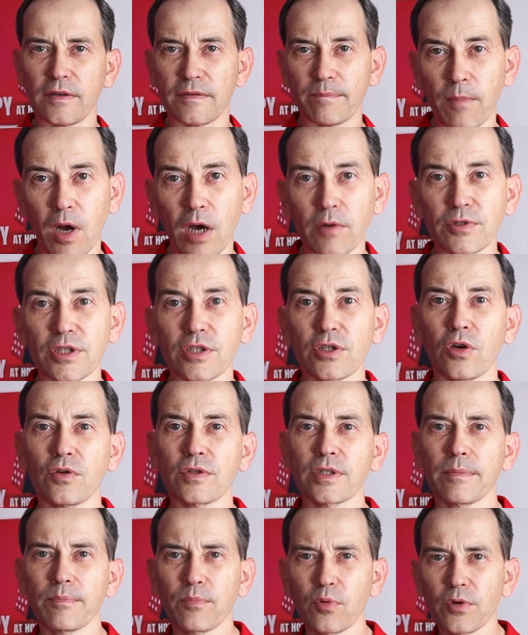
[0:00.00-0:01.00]
mounted
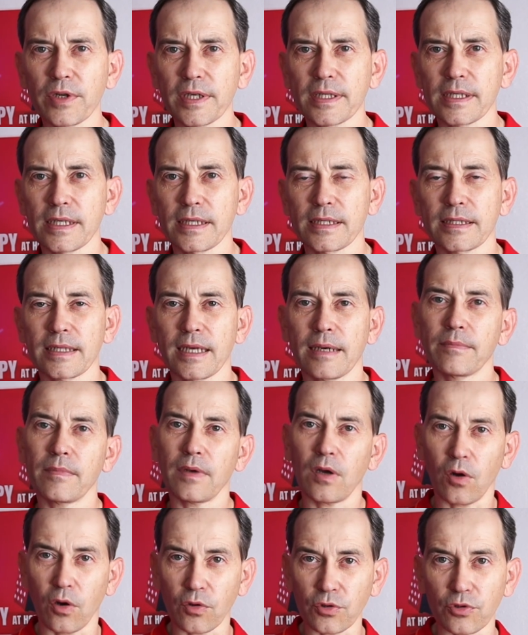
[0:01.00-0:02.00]
on the pulley
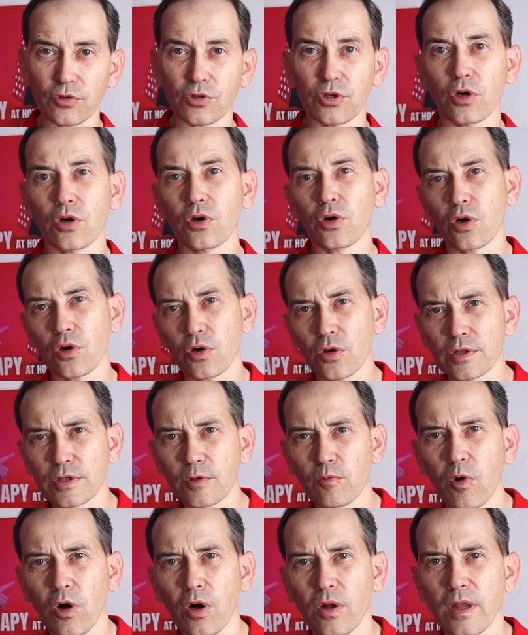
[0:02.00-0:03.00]
system on your door or on
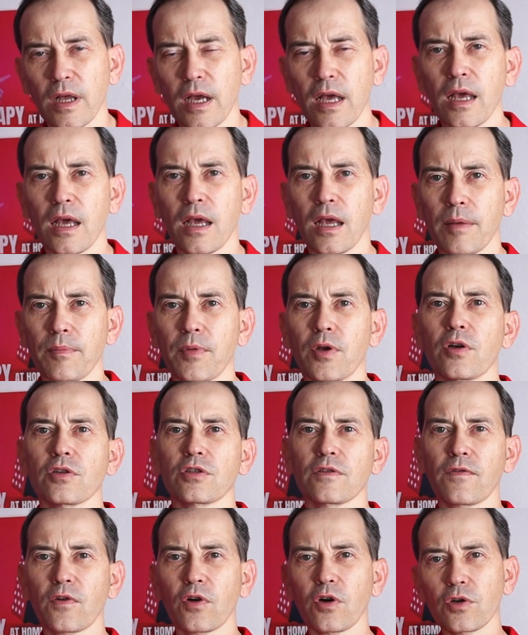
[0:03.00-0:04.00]
the wall,
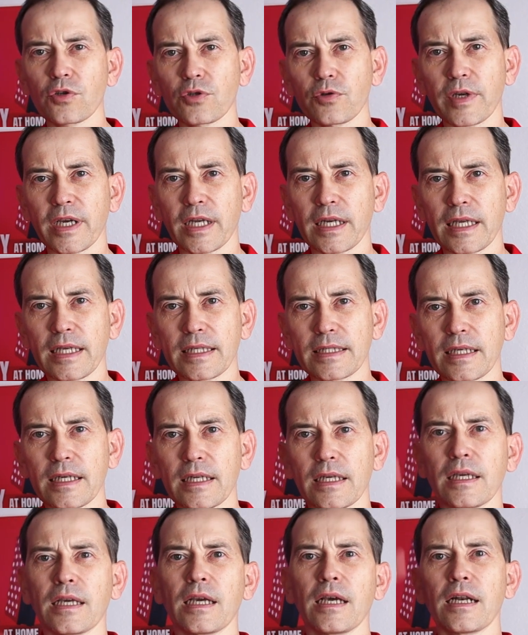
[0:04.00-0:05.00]
because of course you can
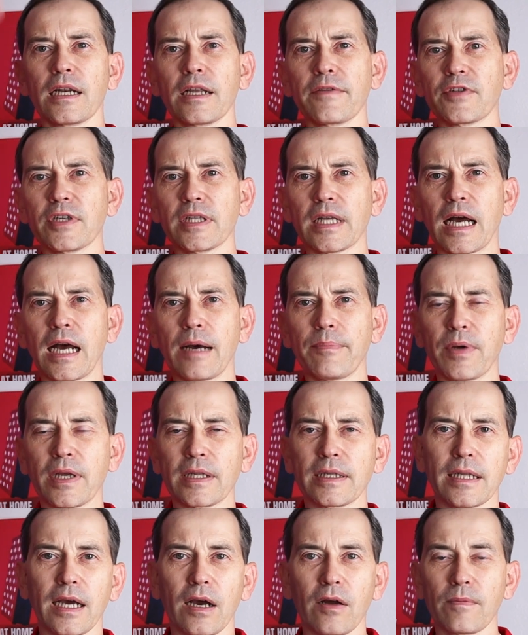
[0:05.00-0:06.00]
easily lift it up
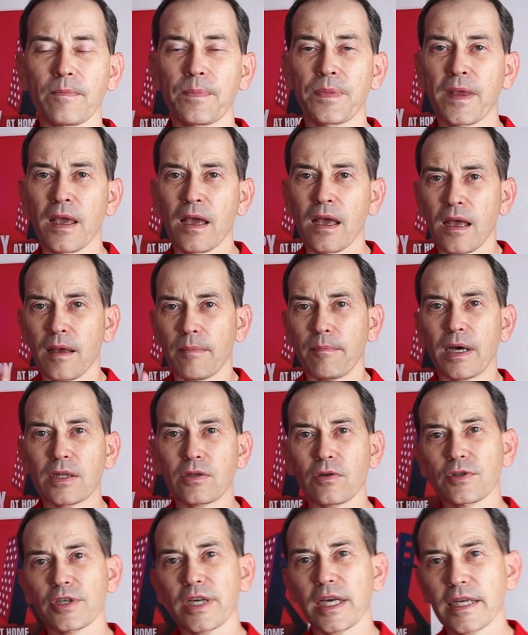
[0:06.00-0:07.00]
and down.
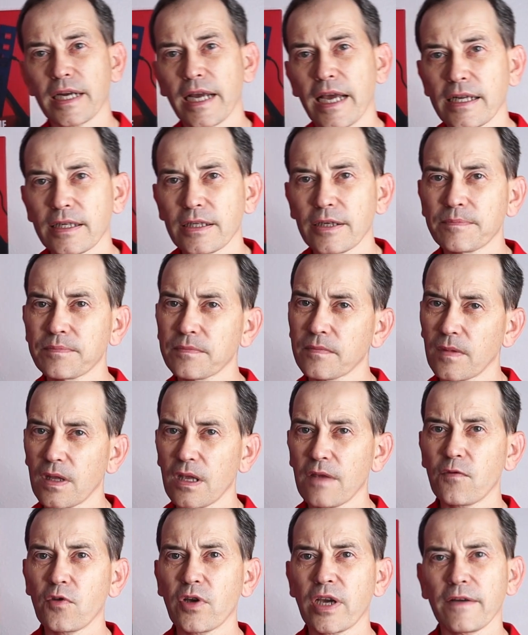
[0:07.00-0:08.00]
But on the other hand,
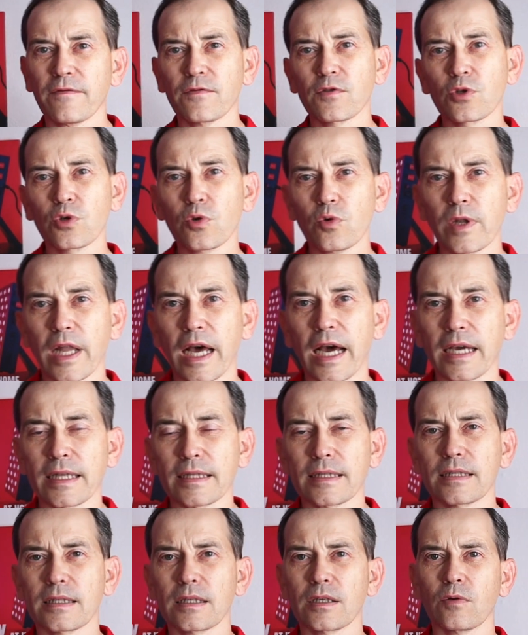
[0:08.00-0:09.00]
if you have two
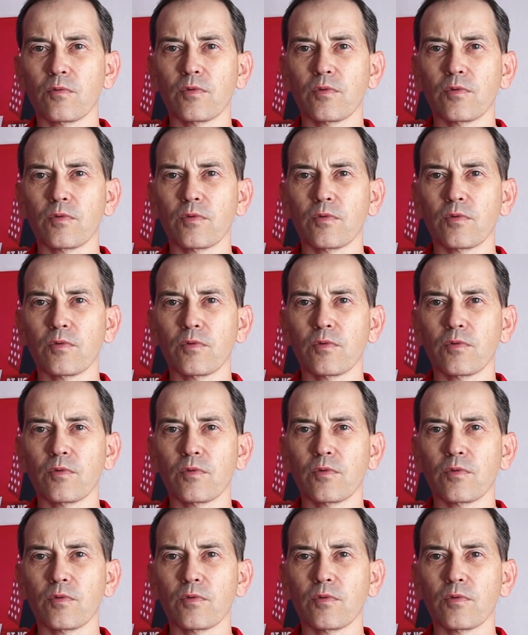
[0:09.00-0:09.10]
lights